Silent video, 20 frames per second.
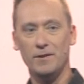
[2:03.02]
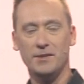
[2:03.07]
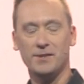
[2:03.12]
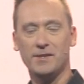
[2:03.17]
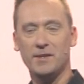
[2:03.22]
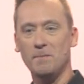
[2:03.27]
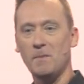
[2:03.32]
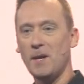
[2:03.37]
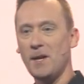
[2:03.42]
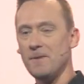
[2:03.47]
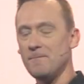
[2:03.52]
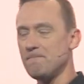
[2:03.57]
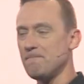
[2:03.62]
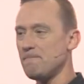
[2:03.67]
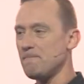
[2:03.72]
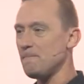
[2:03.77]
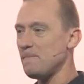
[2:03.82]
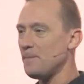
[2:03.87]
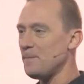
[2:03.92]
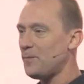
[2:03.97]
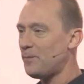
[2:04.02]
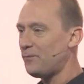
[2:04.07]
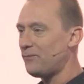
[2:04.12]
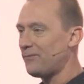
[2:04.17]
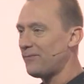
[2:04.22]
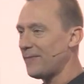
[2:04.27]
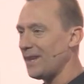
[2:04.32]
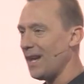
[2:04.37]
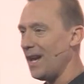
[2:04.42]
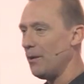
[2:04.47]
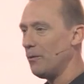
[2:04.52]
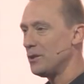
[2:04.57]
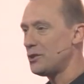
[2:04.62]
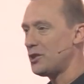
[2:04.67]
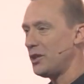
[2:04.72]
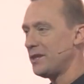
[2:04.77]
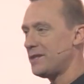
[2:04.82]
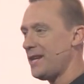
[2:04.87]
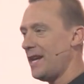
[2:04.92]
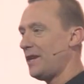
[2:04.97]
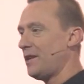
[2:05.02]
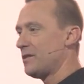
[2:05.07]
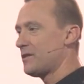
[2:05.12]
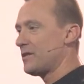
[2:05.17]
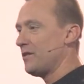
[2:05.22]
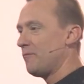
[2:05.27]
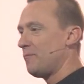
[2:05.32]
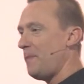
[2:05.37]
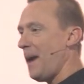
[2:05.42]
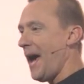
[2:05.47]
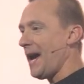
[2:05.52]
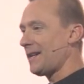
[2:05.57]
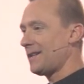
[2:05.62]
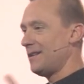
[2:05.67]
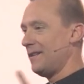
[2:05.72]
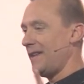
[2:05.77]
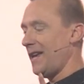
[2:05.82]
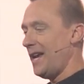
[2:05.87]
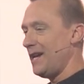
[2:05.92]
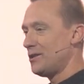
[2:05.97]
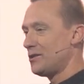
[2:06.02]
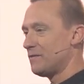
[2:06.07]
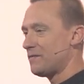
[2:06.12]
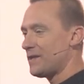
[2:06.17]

just a minute. I want you to take yourself back to the age of